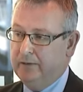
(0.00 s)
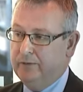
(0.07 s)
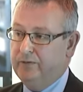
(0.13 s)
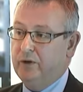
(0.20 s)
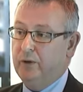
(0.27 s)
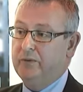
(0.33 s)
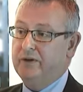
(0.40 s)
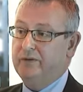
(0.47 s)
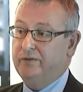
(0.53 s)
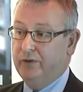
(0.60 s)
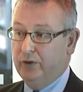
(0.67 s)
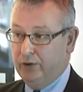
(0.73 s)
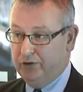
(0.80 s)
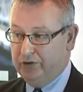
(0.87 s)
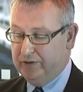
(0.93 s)
From the
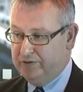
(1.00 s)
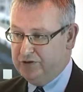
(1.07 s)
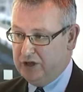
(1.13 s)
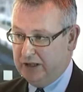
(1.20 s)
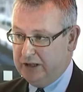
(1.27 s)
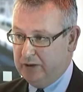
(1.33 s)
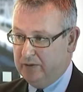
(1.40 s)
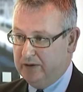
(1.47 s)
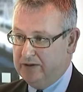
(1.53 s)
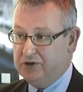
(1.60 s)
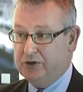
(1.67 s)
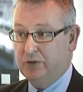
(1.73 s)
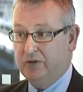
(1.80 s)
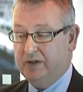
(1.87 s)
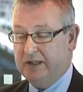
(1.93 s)
1st of January
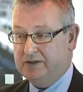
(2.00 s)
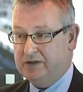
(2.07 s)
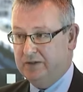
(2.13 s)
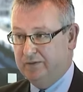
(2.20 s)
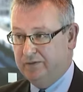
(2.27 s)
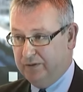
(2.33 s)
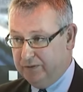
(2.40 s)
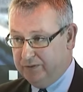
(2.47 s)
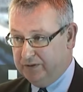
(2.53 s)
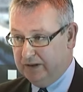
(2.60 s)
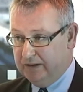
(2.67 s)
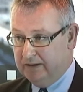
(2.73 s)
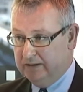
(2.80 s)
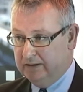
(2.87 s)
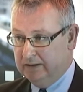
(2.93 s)

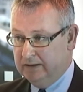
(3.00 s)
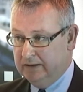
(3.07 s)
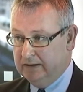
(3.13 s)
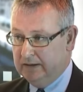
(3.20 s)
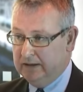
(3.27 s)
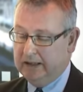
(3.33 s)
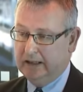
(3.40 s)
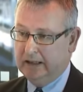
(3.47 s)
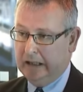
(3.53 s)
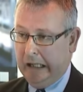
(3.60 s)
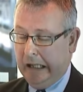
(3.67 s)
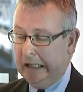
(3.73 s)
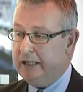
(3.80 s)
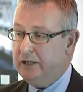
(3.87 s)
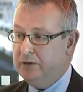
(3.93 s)
2015,
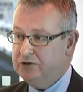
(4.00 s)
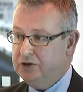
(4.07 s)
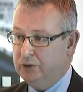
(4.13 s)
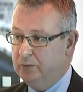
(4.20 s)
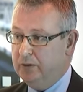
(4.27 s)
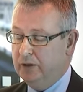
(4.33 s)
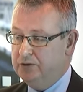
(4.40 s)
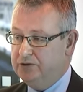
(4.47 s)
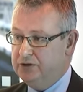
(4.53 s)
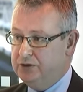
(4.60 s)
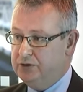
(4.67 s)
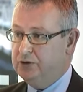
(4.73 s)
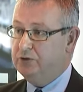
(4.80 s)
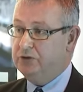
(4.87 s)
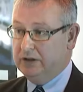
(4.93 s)
IE2
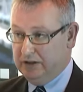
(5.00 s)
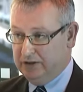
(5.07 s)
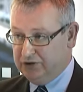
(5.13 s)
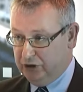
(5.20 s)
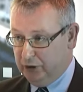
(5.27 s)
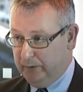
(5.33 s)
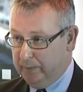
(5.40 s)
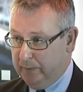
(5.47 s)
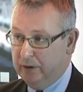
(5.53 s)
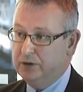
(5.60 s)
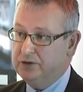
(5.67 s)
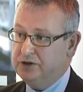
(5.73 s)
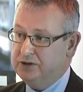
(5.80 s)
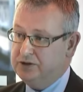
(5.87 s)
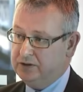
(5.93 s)
motors can still be
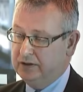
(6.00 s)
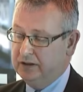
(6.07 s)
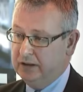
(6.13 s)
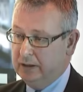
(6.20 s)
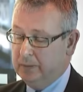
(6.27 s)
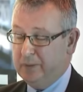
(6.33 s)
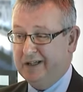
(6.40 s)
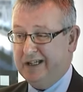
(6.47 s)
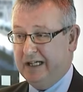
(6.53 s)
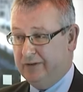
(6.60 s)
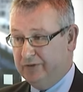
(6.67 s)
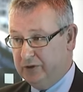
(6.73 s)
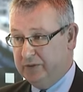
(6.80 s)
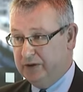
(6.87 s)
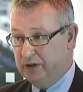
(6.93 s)
purchased, but they
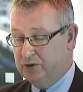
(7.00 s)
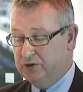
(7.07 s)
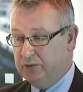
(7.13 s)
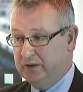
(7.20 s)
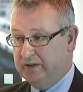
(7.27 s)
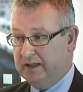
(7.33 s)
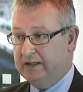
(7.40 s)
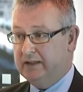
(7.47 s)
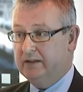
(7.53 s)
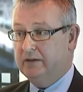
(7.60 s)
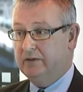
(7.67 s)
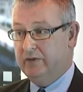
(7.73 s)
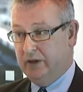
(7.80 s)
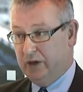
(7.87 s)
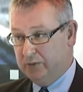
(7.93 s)
have to be used with a
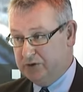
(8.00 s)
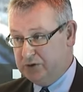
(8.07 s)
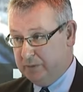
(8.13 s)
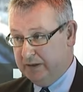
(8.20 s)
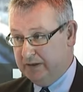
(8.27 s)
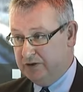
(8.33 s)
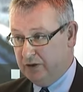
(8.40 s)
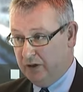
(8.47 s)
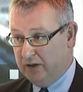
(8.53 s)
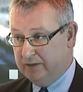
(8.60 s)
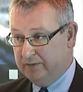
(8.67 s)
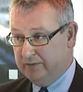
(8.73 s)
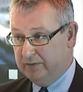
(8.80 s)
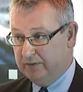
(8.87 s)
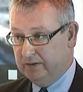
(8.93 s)
variable speed drive,